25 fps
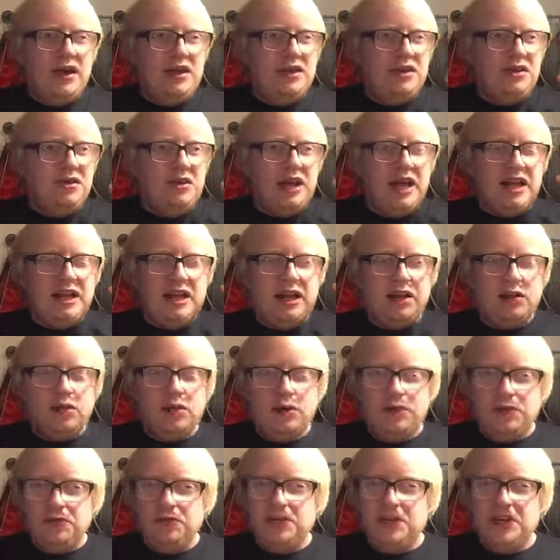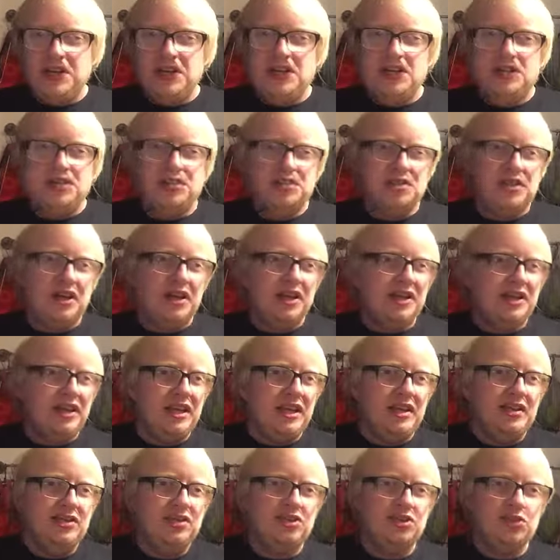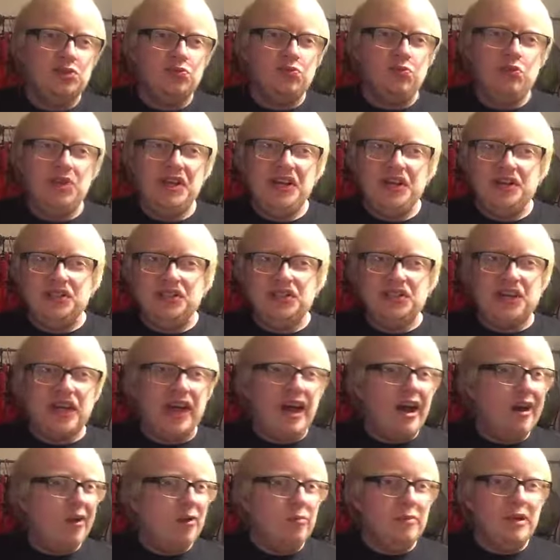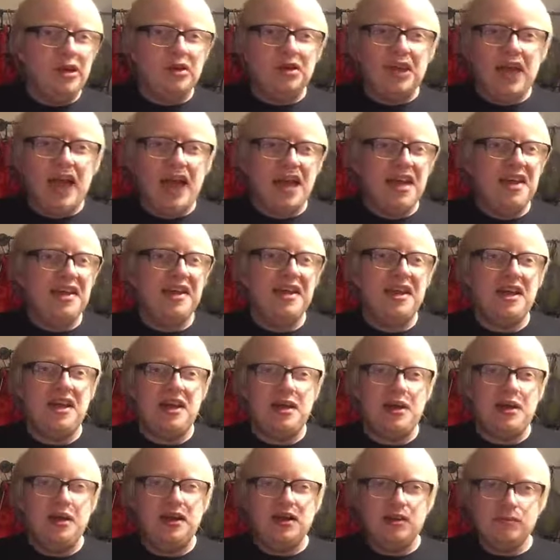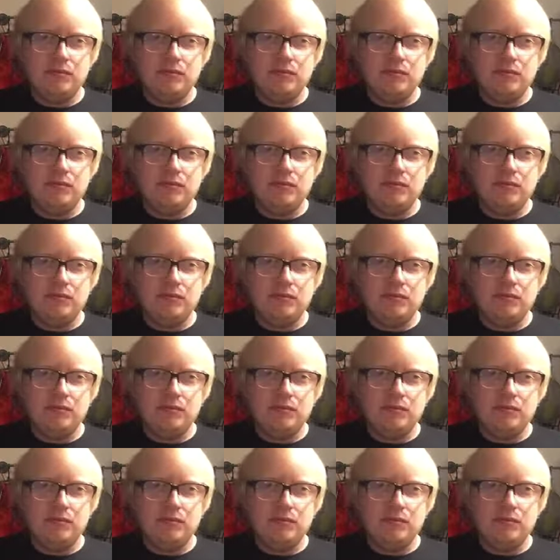You get that lovely, slightly sweet, caramel, cakey